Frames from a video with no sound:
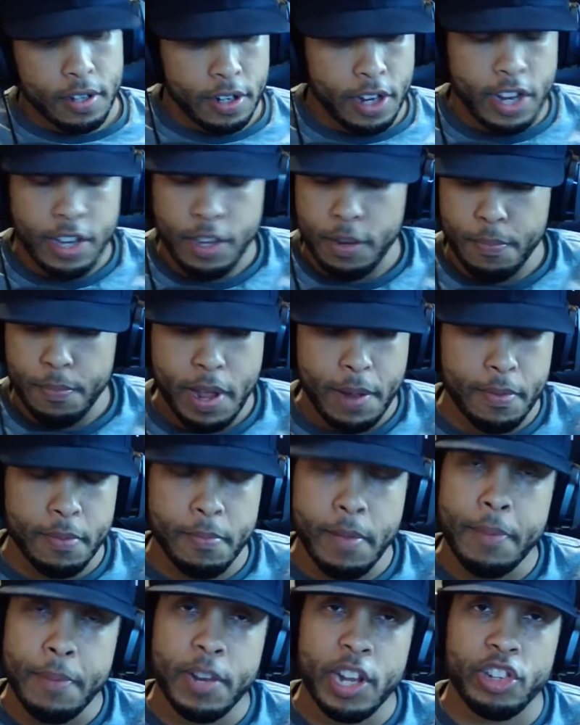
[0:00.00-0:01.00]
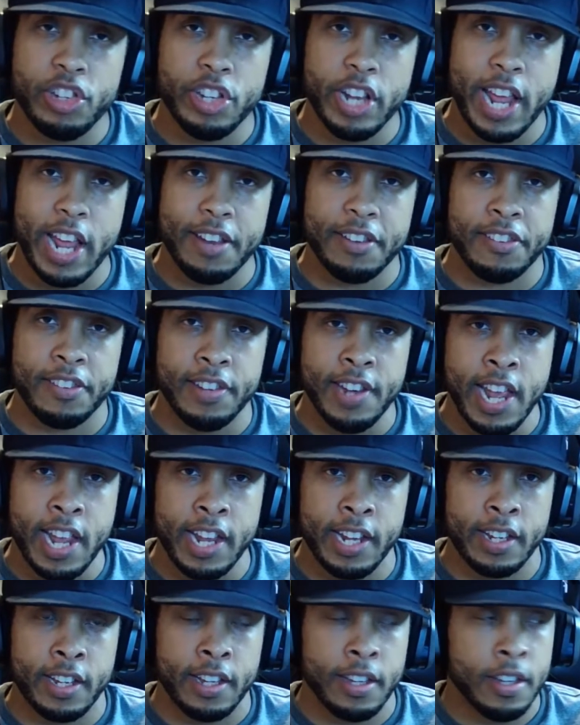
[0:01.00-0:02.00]
Maybe they should add a
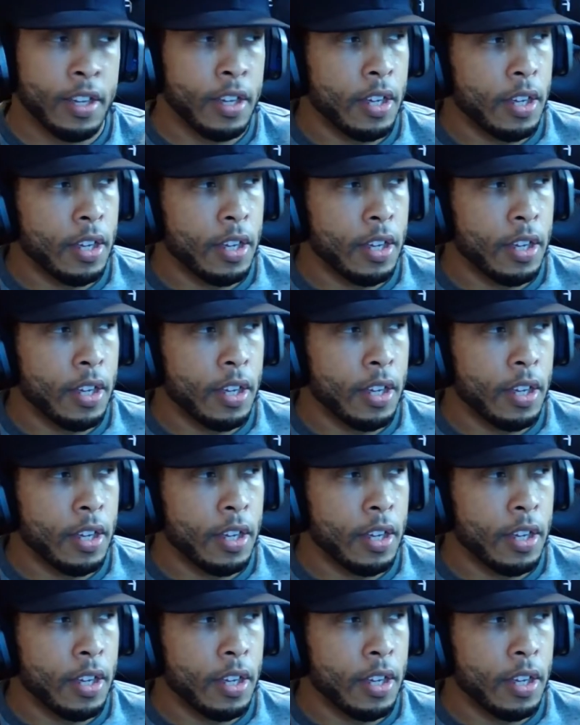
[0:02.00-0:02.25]
snake.